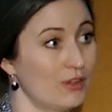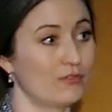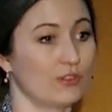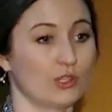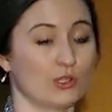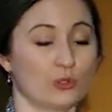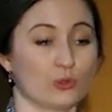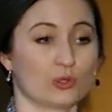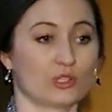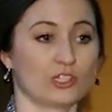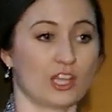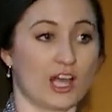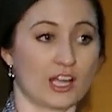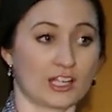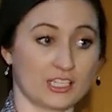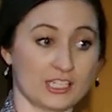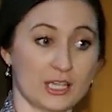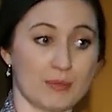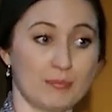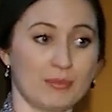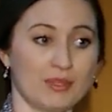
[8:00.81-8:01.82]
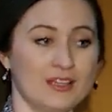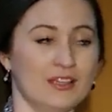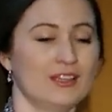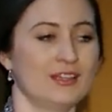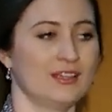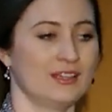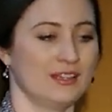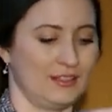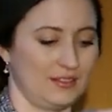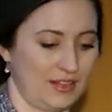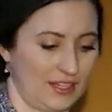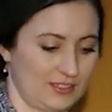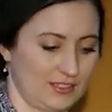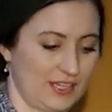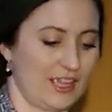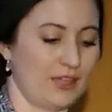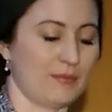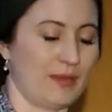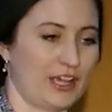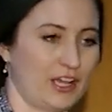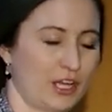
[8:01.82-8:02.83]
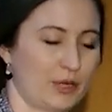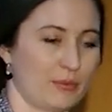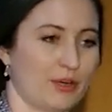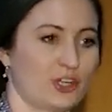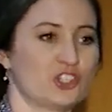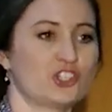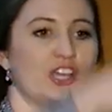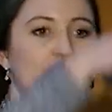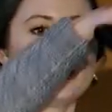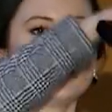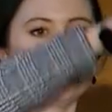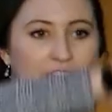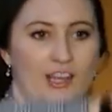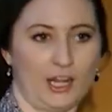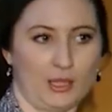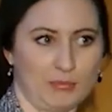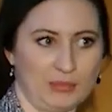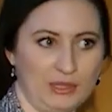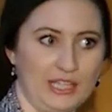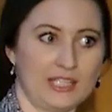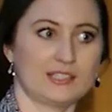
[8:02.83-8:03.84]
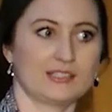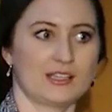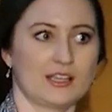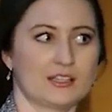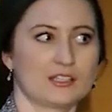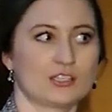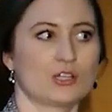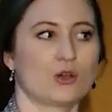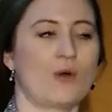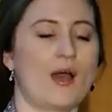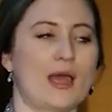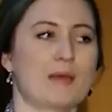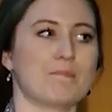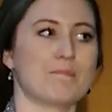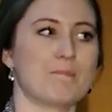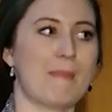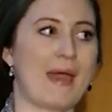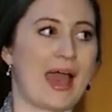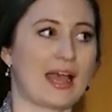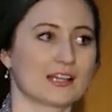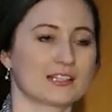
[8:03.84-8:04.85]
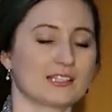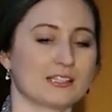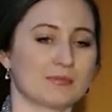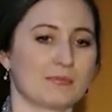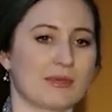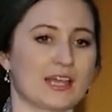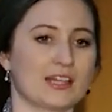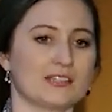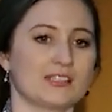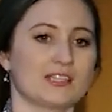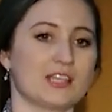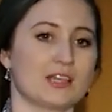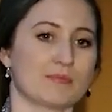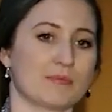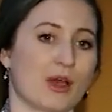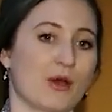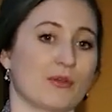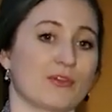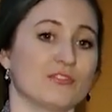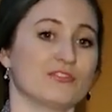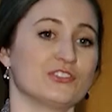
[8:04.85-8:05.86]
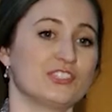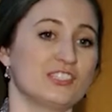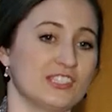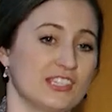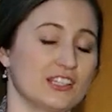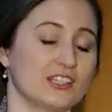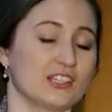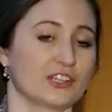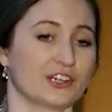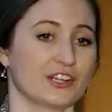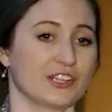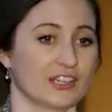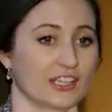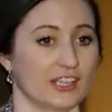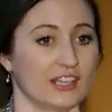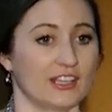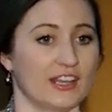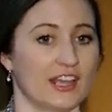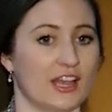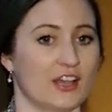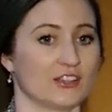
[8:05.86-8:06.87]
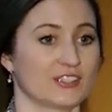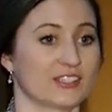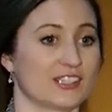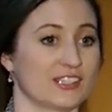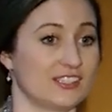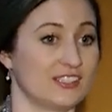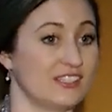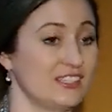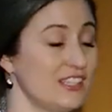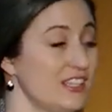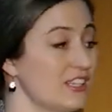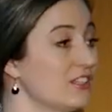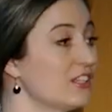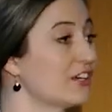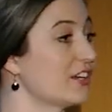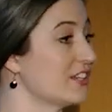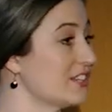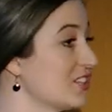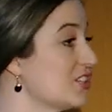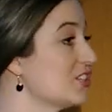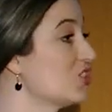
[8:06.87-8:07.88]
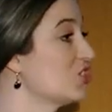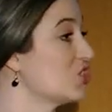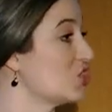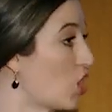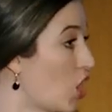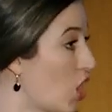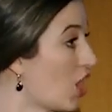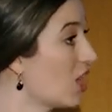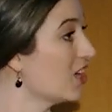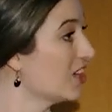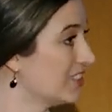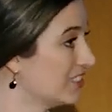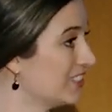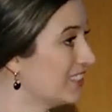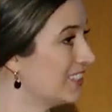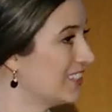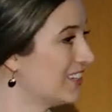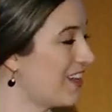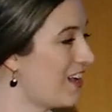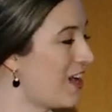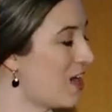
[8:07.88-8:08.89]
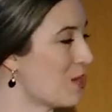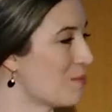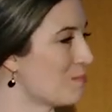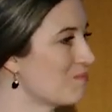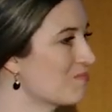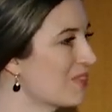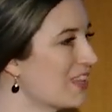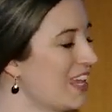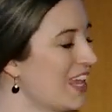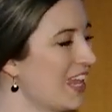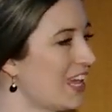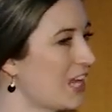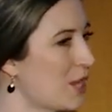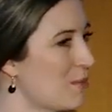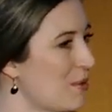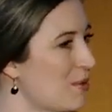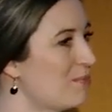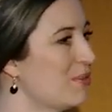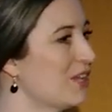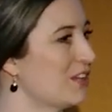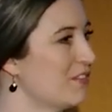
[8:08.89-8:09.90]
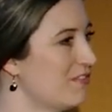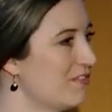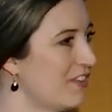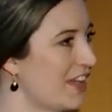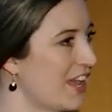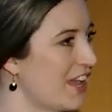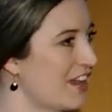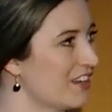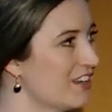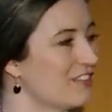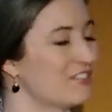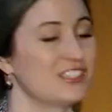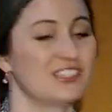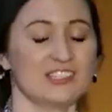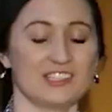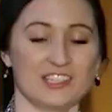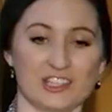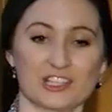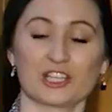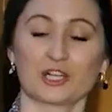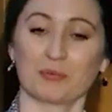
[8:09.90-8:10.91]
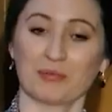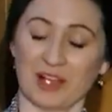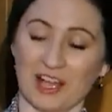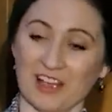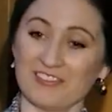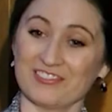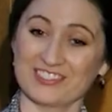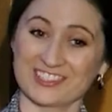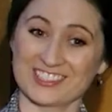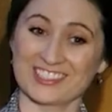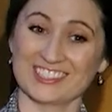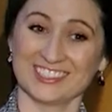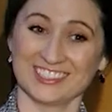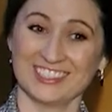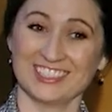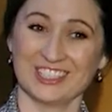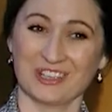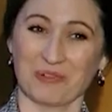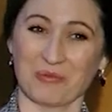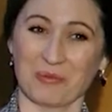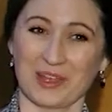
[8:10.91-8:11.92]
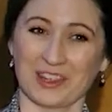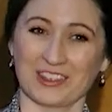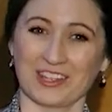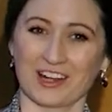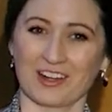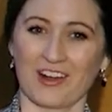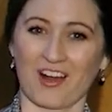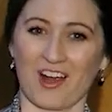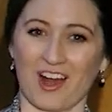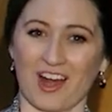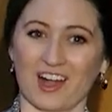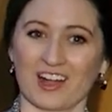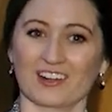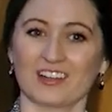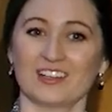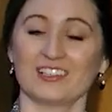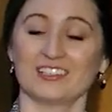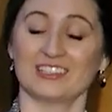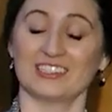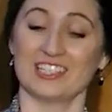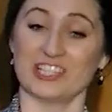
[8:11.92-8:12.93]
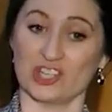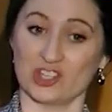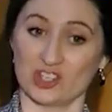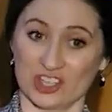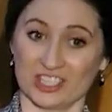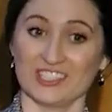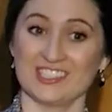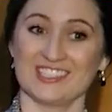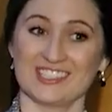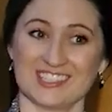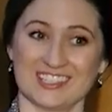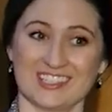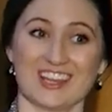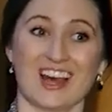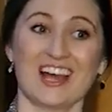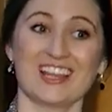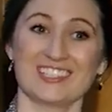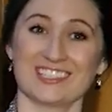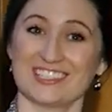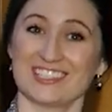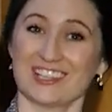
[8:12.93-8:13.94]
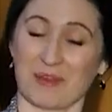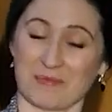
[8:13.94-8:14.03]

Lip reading: of the lure lock tip, take my gutta percha, and then I place it. So I maximize the amount of sealer in the canals. The sealer is the star, and I'm a big fan of sealer puffs when there are lesions. Not